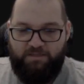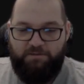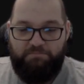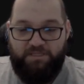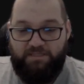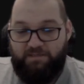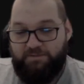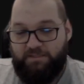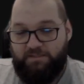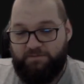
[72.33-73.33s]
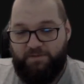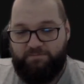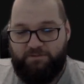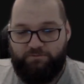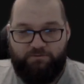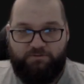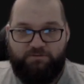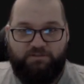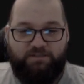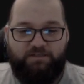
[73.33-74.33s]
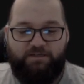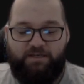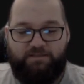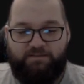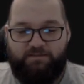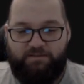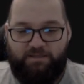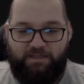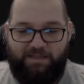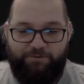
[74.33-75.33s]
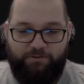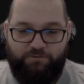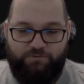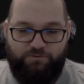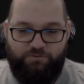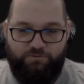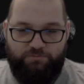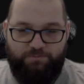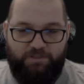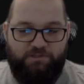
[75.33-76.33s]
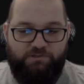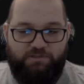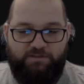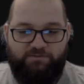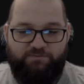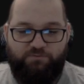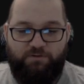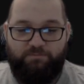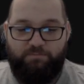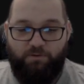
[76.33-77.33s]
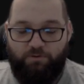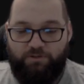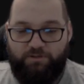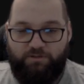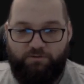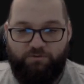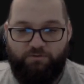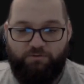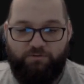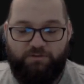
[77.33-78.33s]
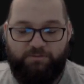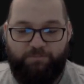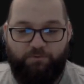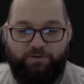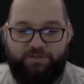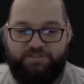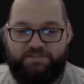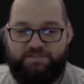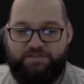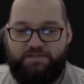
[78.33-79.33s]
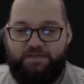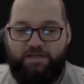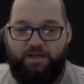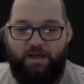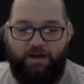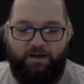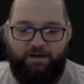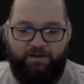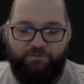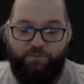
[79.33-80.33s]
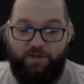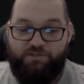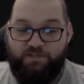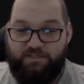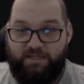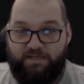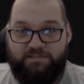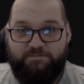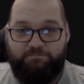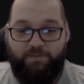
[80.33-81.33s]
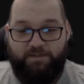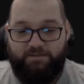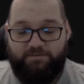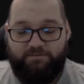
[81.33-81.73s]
But in limited it may be good, right? Allowing you to potentially fully block your opponent's wager attacks better.